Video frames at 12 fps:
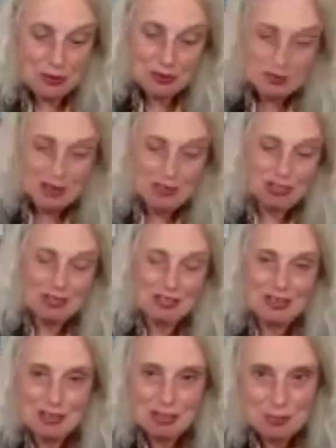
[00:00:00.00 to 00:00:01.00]
that's
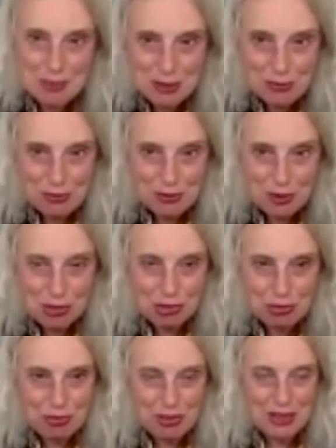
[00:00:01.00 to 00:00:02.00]
got to be
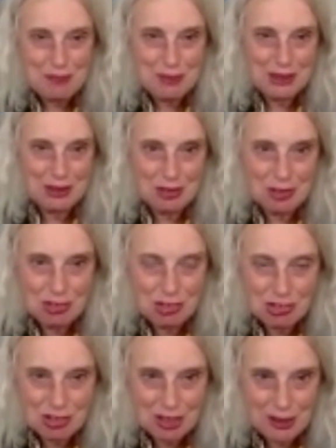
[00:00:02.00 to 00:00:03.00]
philosophy,
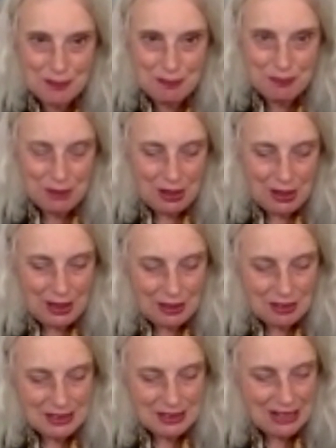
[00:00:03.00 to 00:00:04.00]
because at
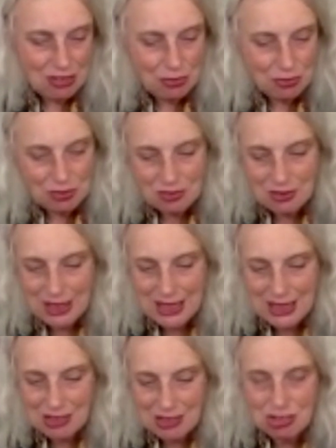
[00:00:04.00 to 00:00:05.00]
the end of the day,
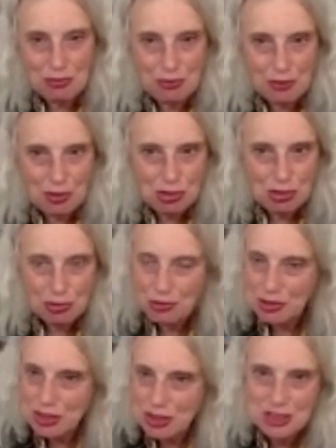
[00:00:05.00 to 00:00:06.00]
it's the philosophers
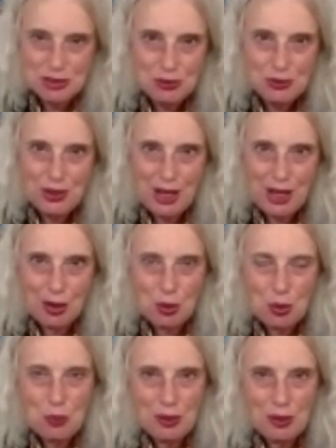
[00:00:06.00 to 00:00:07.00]
still now
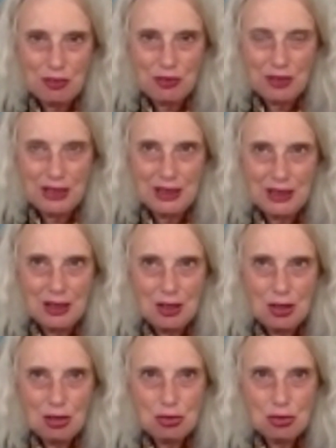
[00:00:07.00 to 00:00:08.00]
who I think
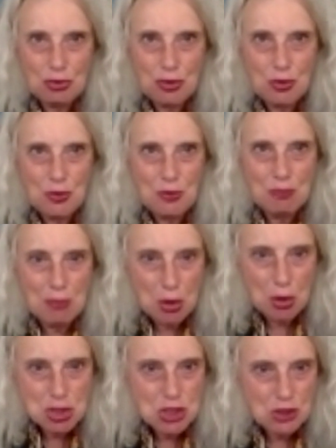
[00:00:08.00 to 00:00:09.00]
throw
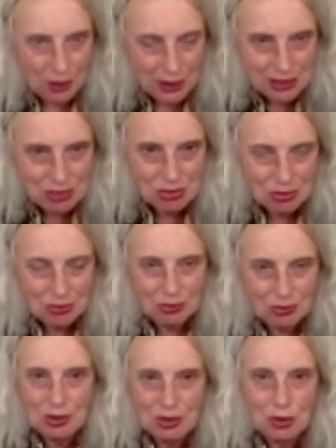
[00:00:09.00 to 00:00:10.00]
most light on
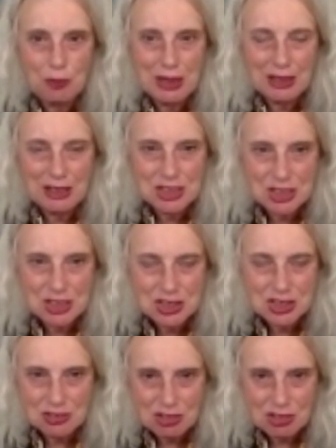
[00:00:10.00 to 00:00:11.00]
human
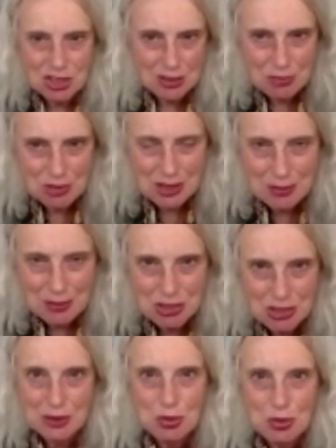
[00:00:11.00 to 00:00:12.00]
existence. And sometimes they're
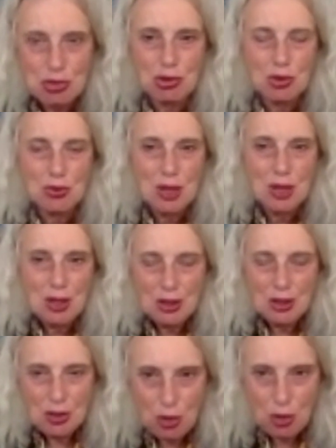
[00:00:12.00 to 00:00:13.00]
also
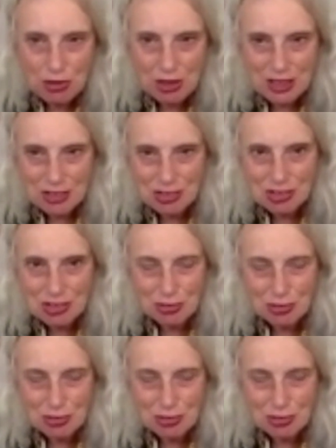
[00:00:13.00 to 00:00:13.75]
novelists, of